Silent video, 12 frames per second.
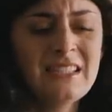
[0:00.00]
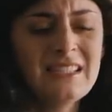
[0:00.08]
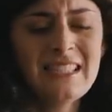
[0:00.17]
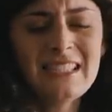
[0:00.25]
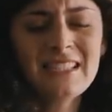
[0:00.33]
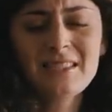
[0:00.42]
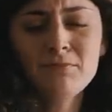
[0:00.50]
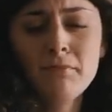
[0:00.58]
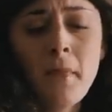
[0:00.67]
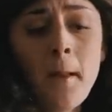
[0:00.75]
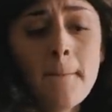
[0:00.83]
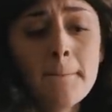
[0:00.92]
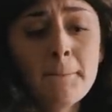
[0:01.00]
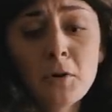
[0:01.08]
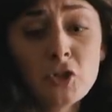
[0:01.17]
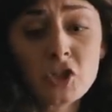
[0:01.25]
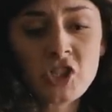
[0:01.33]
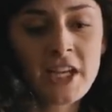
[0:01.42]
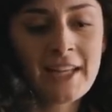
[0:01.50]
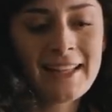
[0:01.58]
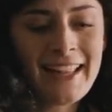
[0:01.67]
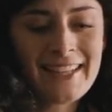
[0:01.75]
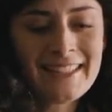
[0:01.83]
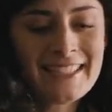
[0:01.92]
this is bullshit.
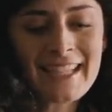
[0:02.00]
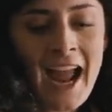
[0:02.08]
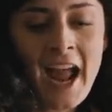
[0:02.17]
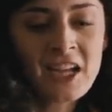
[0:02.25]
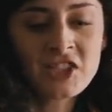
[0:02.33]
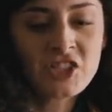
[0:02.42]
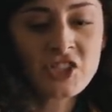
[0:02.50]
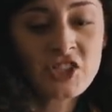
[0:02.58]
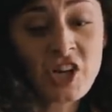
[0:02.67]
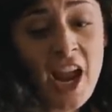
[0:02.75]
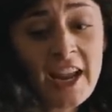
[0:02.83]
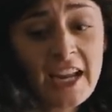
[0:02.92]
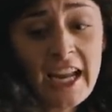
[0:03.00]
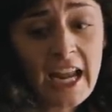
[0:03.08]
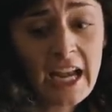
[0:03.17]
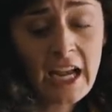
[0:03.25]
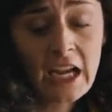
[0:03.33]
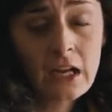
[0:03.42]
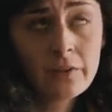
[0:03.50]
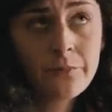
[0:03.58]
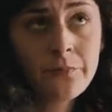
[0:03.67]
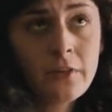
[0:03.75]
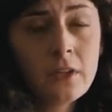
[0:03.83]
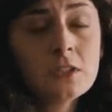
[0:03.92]
Like, this guy's just trying to getting,
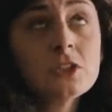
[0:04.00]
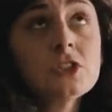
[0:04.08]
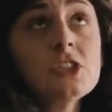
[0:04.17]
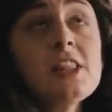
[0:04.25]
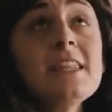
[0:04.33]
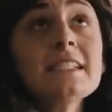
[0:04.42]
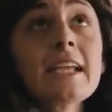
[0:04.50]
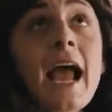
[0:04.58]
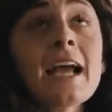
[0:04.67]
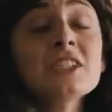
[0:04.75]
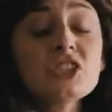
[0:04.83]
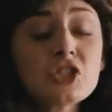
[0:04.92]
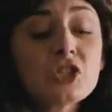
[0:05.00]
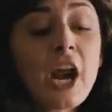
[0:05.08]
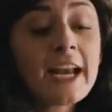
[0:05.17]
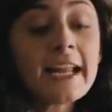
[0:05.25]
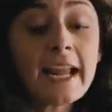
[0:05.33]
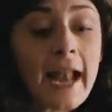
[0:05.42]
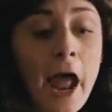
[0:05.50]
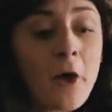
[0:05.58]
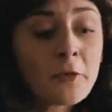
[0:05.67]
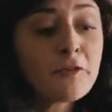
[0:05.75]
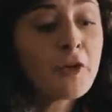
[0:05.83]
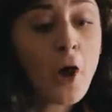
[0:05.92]
this guy's just trying to get
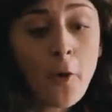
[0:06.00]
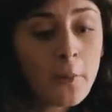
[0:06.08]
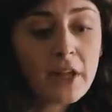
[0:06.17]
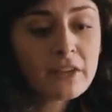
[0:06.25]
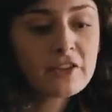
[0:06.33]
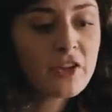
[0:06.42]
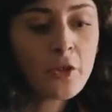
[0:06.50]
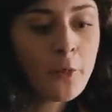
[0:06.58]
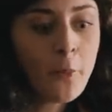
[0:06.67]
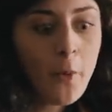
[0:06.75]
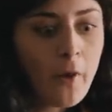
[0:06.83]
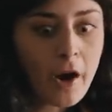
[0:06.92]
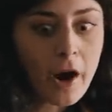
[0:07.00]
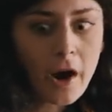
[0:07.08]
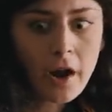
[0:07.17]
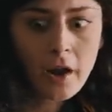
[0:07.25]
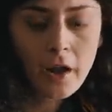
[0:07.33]
out of going to the war.